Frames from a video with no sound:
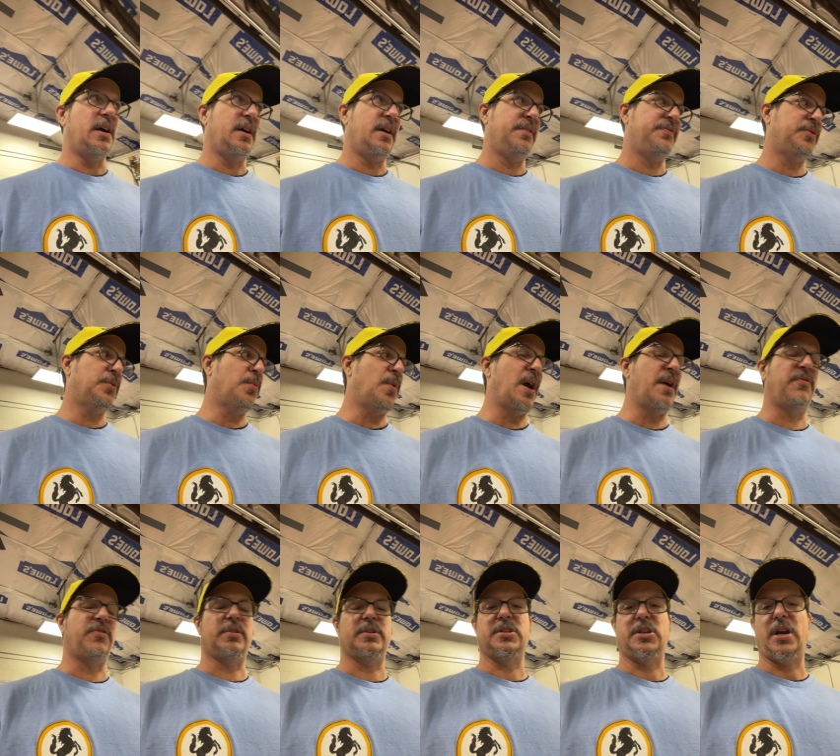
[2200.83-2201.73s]
If the
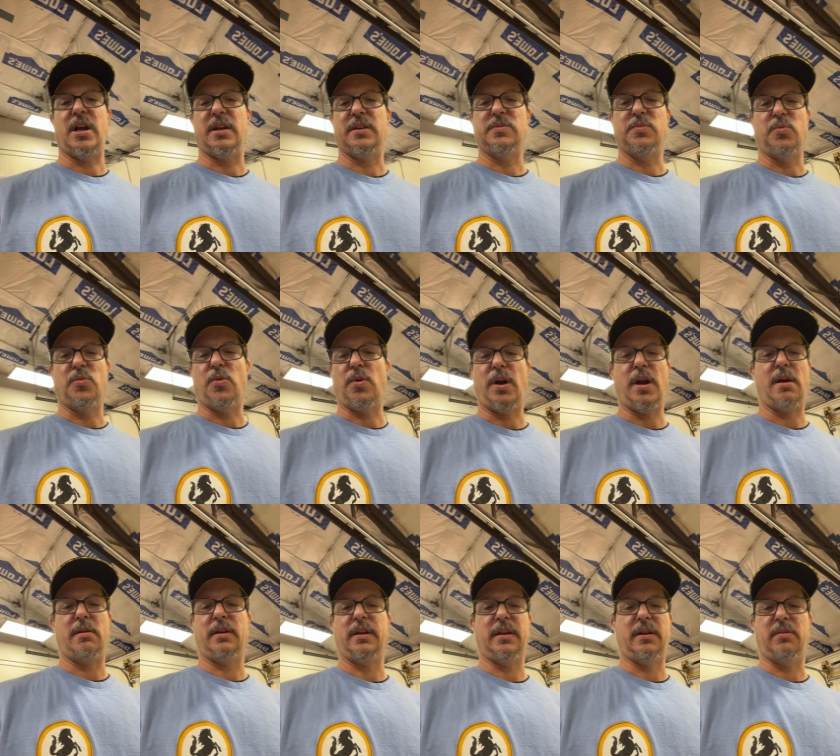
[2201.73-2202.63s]
wiper track's wore
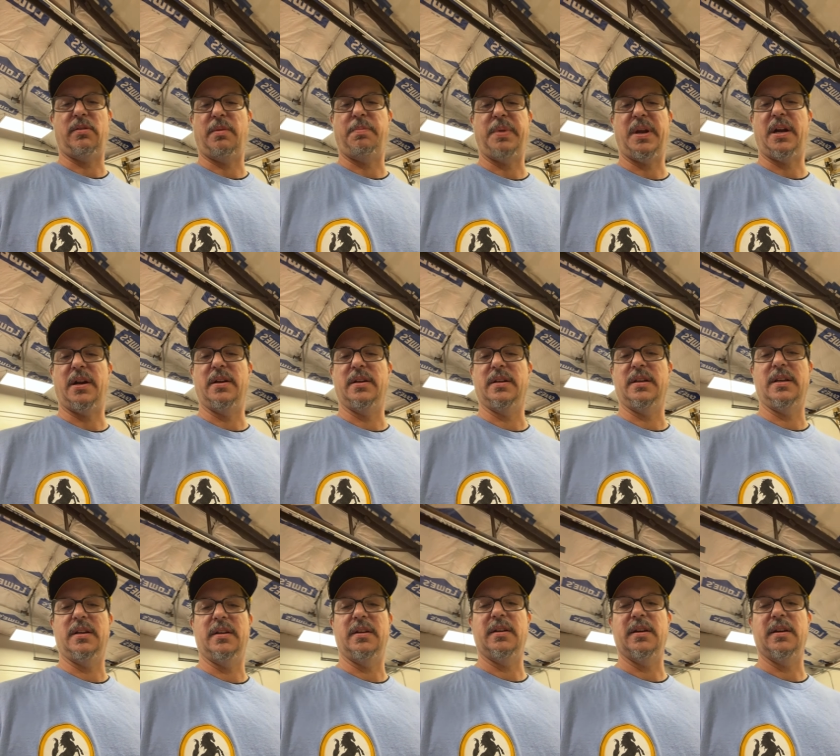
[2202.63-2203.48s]
out, get it repaired and get it